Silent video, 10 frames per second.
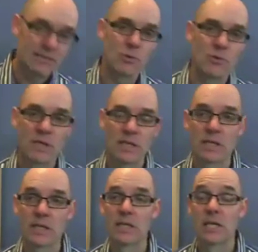move here.
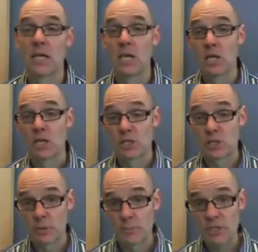So
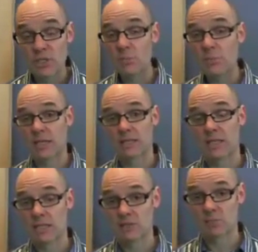what Bishop does in
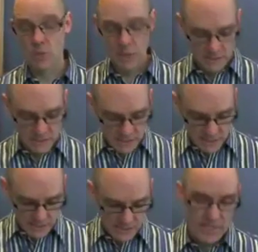his book is he
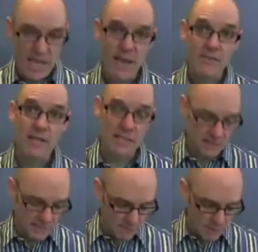gives
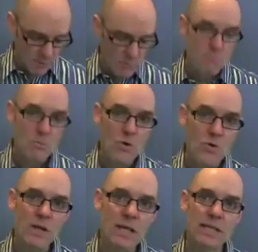evidence of people
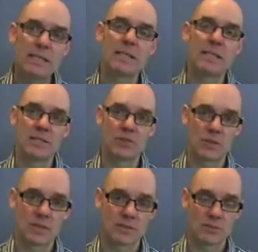moving into
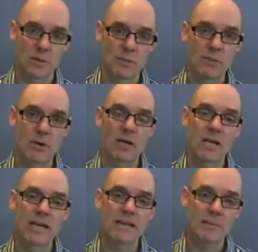districts where people are
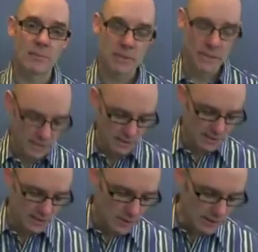like them politically. So he